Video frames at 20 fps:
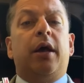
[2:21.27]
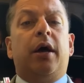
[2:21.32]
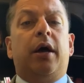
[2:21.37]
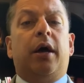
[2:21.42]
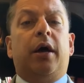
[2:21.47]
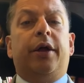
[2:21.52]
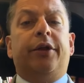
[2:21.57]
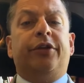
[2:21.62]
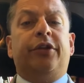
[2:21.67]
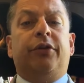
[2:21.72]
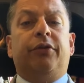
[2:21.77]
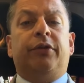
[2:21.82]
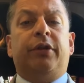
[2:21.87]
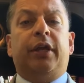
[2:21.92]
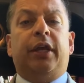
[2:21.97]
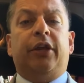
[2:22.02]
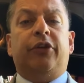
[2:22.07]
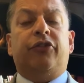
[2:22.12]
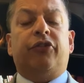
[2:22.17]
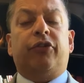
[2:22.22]
uh, to
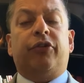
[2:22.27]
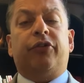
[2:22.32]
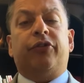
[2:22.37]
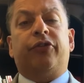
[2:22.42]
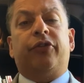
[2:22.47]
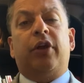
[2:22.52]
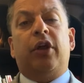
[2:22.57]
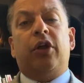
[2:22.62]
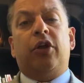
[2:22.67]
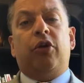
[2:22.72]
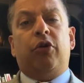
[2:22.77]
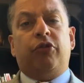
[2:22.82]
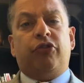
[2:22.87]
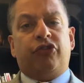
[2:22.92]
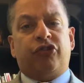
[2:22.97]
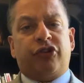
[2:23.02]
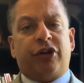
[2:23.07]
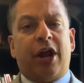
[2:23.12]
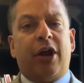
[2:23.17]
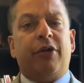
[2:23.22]
teachers who
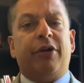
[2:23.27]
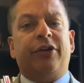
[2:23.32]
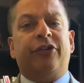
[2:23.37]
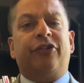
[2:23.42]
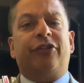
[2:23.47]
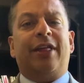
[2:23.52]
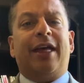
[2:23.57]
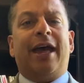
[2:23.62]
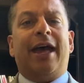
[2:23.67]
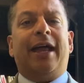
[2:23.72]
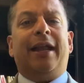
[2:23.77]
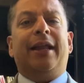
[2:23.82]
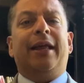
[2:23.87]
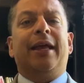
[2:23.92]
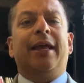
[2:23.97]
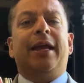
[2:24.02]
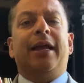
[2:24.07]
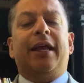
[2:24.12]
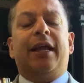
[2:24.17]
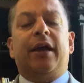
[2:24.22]
cherish that
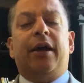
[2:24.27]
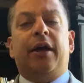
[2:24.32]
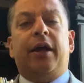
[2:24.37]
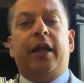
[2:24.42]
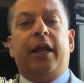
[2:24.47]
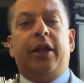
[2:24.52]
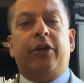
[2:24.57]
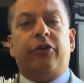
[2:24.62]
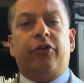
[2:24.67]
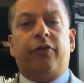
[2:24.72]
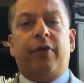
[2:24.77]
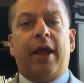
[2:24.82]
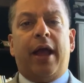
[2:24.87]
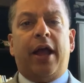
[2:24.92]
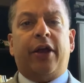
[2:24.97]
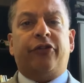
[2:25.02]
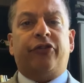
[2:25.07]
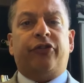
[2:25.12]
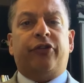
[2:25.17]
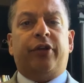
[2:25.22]
uh,
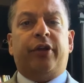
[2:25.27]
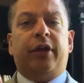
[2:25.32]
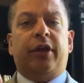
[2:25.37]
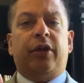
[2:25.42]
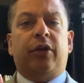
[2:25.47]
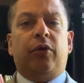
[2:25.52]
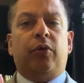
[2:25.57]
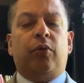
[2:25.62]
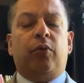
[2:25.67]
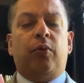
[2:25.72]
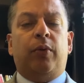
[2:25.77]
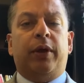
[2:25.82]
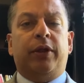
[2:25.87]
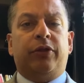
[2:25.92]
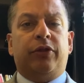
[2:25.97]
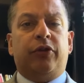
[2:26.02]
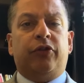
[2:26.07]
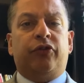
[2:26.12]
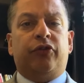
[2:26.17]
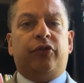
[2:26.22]
interaction
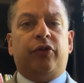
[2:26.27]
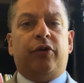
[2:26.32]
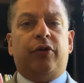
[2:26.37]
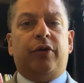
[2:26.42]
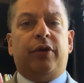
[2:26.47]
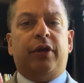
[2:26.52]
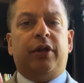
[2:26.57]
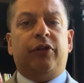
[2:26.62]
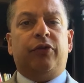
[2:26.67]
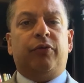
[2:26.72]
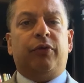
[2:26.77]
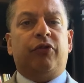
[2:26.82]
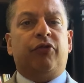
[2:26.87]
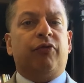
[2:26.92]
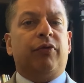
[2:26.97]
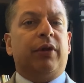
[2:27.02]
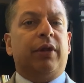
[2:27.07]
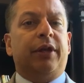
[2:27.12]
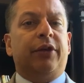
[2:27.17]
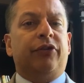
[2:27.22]
with the students, which
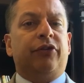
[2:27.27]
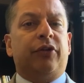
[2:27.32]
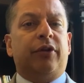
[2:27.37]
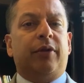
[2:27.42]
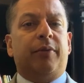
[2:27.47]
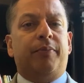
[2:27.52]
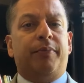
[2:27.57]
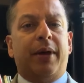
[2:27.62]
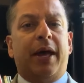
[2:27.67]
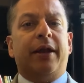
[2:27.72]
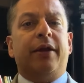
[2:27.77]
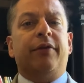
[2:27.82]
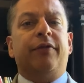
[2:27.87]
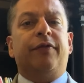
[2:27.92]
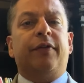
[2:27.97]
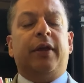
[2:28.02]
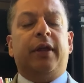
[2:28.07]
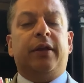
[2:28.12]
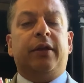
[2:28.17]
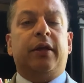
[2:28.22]
really is to the
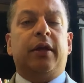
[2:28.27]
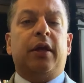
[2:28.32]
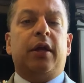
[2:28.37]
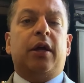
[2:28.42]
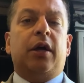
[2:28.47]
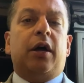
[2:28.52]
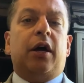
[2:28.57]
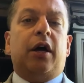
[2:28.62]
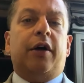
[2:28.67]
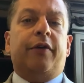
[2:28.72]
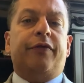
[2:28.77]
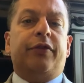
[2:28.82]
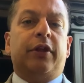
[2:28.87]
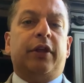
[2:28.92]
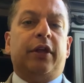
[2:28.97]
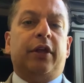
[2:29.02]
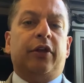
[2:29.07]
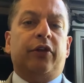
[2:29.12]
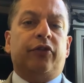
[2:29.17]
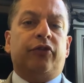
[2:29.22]
benefit of
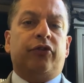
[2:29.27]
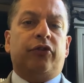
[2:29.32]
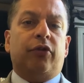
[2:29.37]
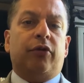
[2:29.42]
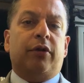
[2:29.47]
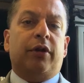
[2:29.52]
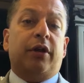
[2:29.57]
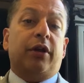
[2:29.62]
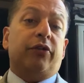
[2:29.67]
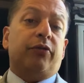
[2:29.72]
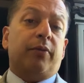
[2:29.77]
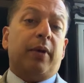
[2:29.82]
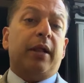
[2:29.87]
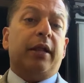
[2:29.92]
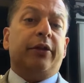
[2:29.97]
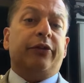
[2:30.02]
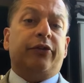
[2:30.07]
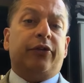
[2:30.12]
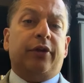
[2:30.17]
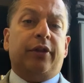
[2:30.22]
the student as well
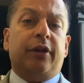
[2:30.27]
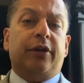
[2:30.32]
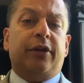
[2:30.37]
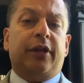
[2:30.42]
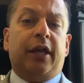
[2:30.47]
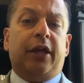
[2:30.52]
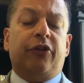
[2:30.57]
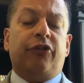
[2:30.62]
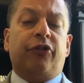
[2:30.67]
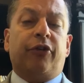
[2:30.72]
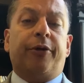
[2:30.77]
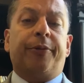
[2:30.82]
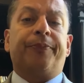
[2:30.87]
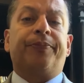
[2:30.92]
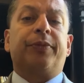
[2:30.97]
as to the teacher.